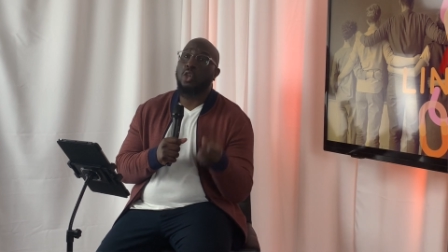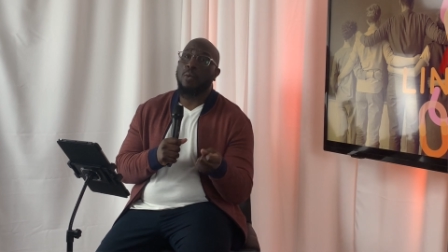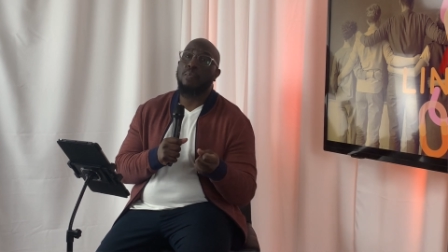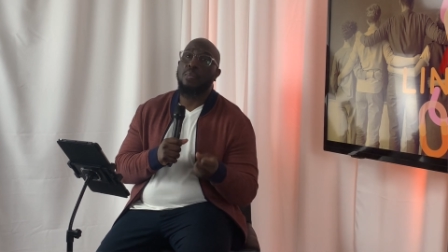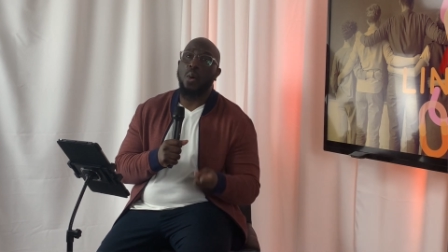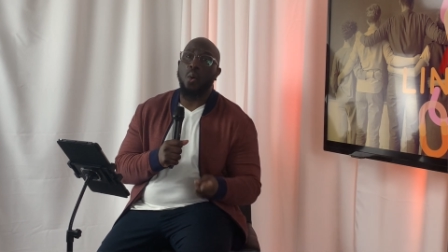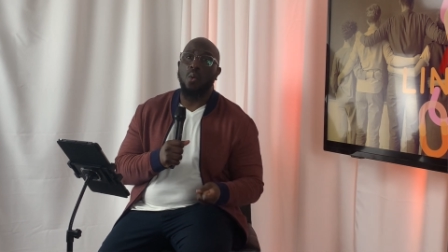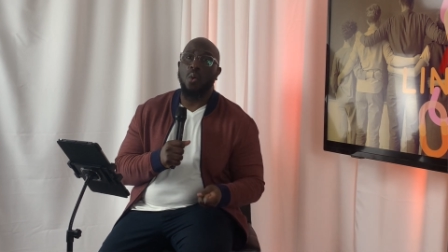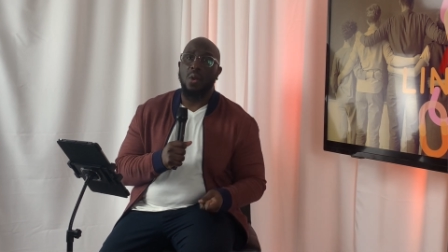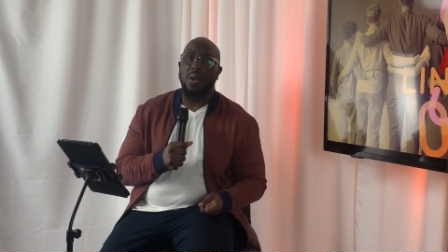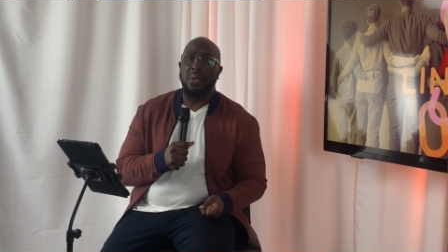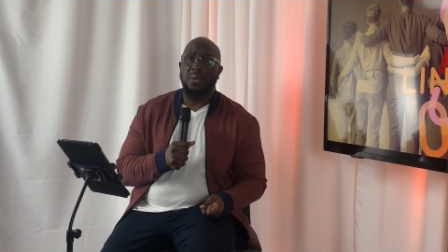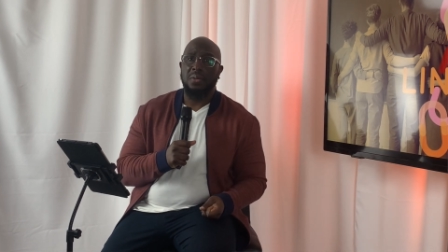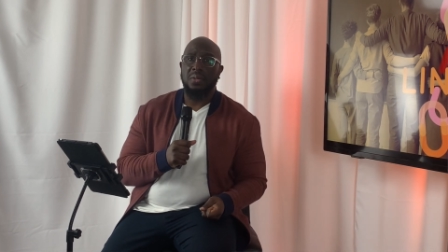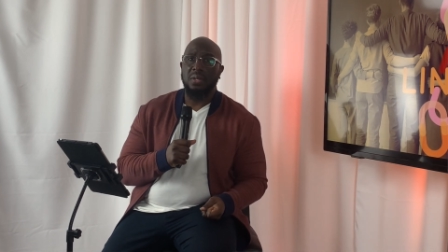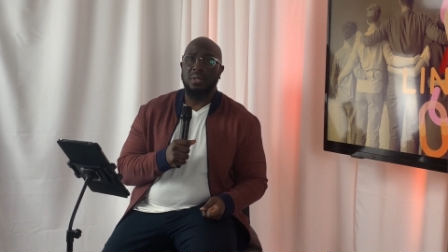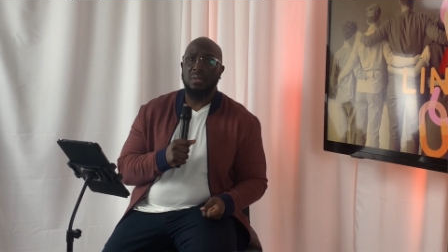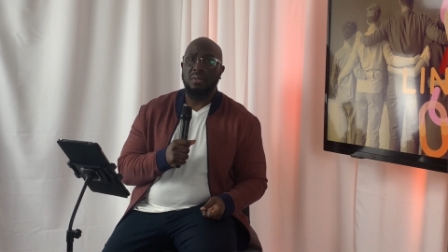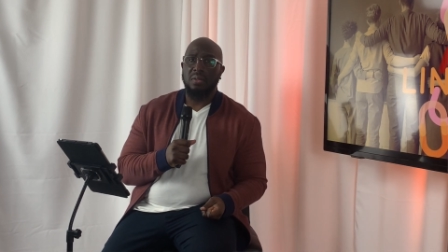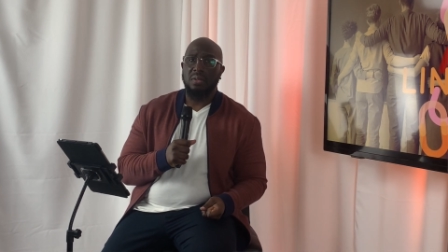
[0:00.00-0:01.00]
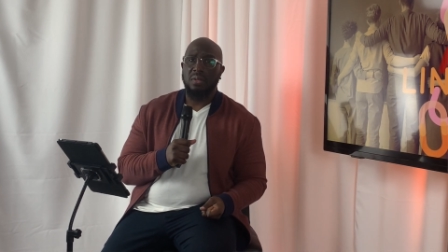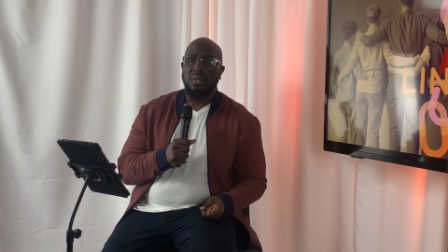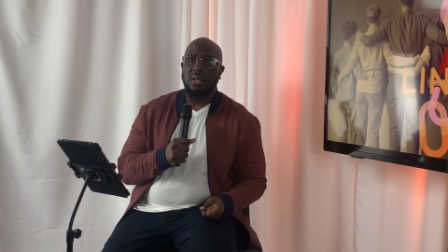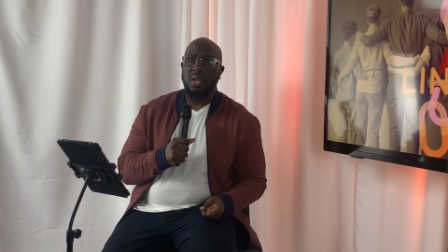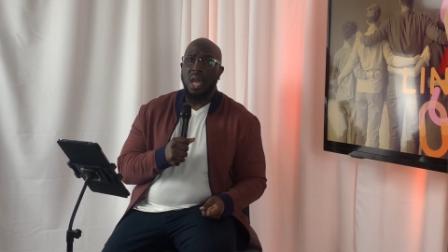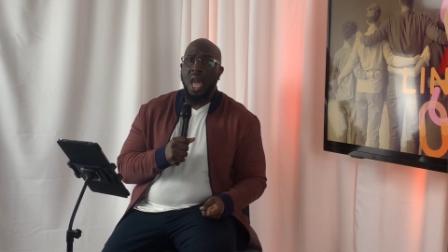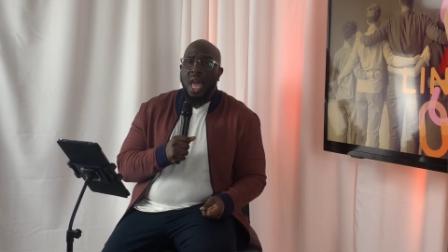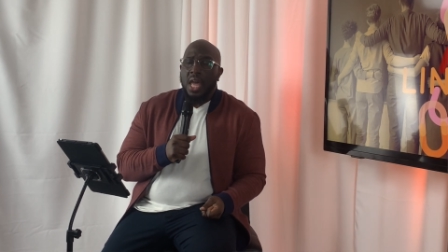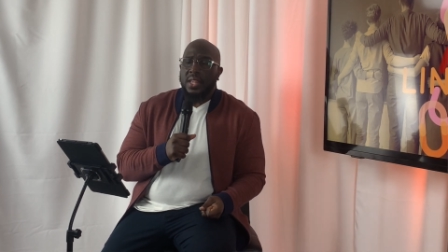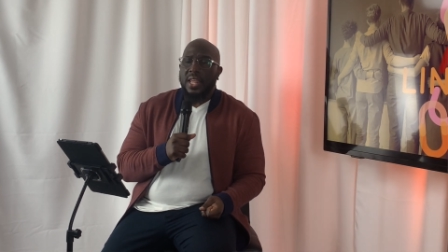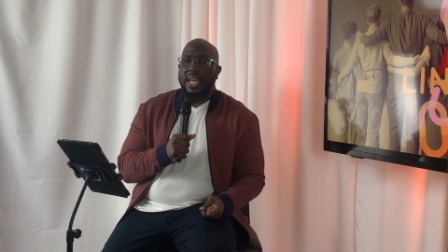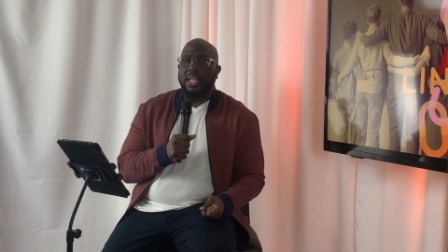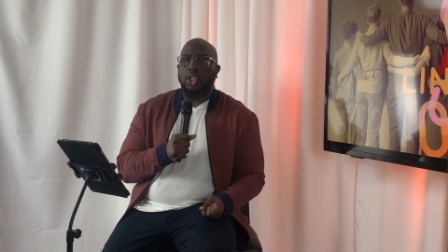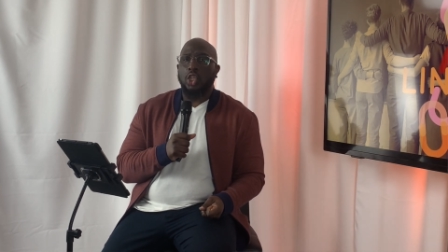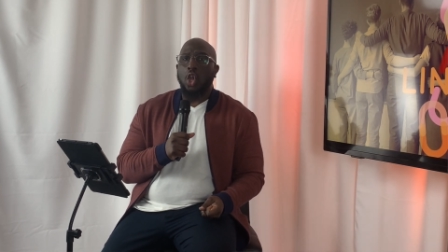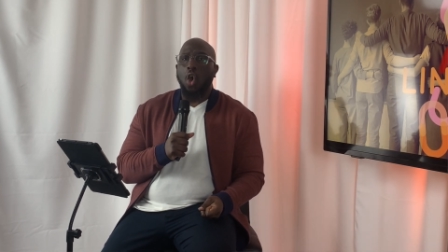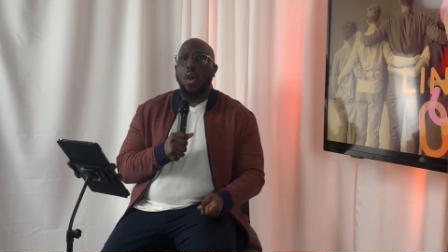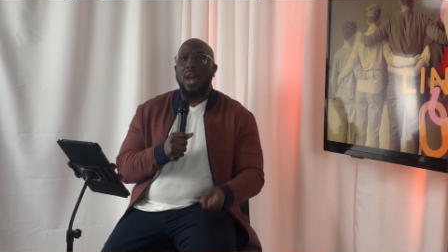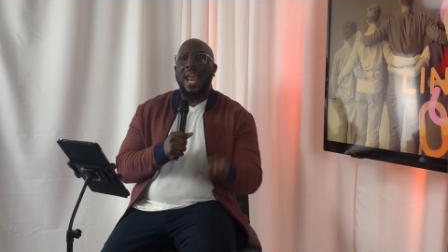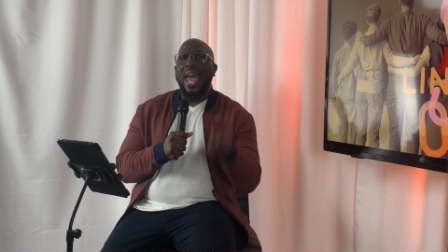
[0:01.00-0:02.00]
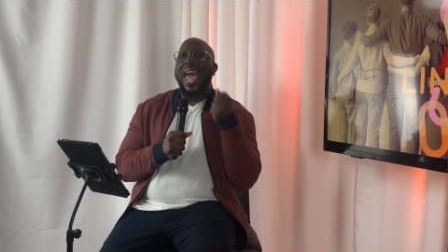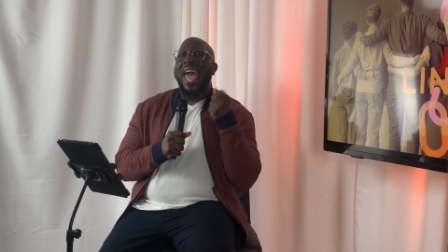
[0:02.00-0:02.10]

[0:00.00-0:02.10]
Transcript: support. They start